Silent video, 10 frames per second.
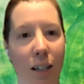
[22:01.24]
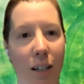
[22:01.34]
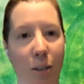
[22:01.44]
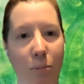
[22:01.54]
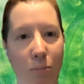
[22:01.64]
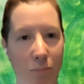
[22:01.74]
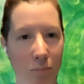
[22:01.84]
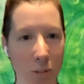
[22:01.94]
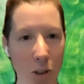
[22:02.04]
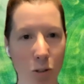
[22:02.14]

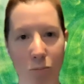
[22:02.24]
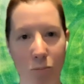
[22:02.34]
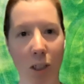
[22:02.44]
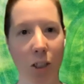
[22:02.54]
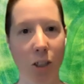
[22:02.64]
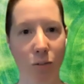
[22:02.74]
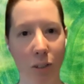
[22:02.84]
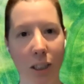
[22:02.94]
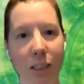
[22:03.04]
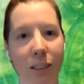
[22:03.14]
get enough
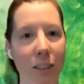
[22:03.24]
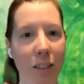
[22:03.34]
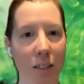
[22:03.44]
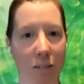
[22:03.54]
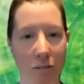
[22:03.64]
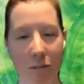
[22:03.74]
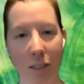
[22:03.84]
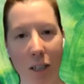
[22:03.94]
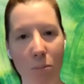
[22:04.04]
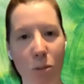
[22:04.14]
leads and then
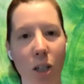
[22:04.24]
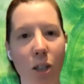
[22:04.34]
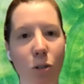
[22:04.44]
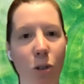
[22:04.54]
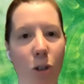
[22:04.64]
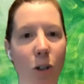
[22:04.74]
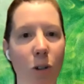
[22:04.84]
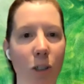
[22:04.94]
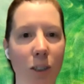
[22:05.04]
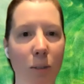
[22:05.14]
I'm done?
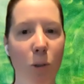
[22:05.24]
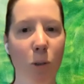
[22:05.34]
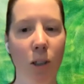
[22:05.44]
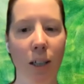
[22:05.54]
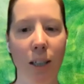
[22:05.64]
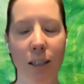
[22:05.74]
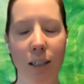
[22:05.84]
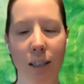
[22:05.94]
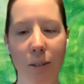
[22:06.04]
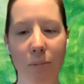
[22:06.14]
Or is it more like,
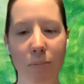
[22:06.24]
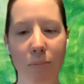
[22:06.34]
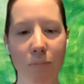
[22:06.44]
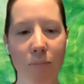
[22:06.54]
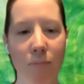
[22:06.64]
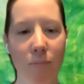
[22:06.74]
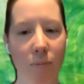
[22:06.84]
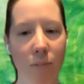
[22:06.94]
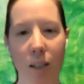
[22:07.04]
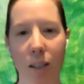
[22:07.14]
I'm
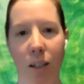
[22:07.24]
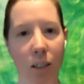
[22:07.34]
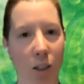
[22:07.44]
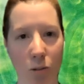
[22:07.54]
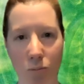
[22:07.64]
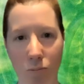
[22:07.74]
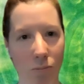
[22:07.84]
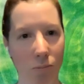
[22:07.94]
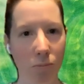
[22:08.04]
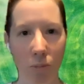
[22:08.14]
going
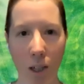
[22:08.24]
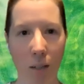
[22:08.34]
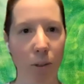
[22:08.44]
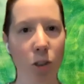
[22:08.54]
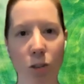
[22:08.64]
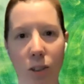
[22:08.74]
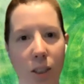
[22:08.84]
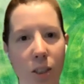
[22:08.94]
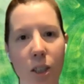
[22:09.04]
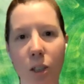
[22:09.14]
to do this
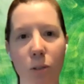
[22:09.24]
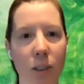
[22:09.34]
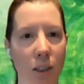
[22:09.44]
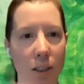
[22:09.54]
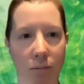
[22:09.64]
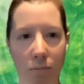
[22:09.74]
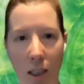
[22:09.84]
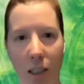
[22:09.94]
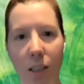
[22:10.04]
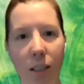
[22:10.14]
continuously?
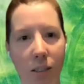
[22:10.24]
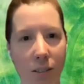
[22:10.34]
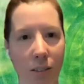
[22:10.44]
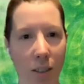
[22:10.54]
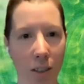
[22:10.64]
Like